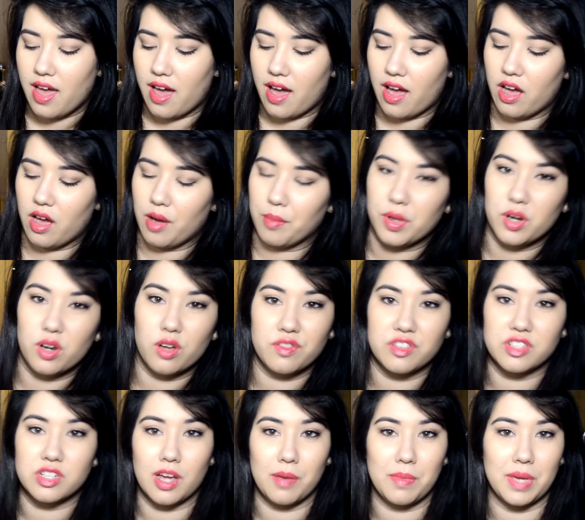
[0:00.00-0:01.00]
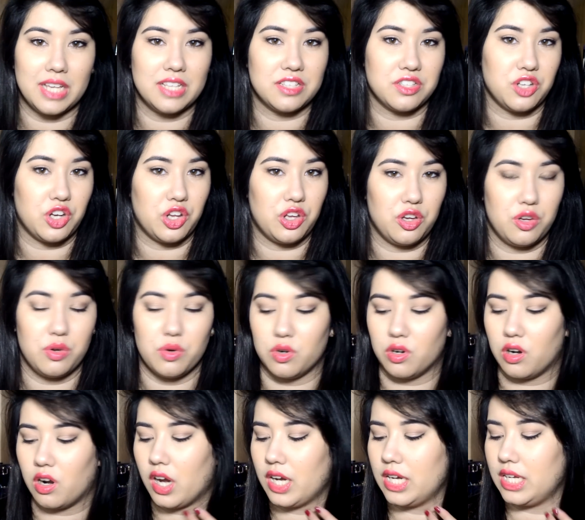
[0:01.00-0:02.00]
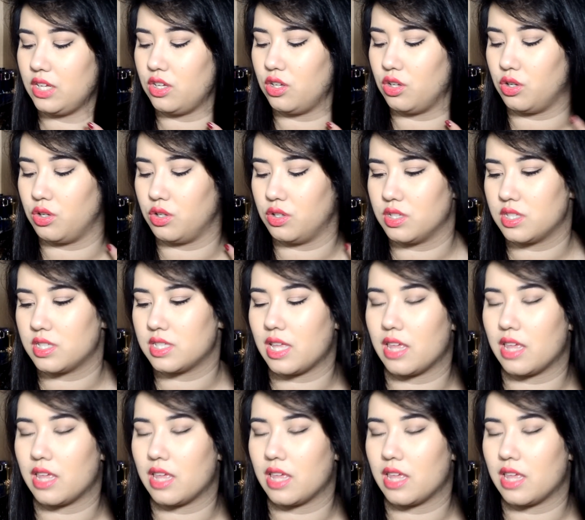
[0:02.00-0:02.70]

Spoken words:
a lot of the time it is new or lightly used,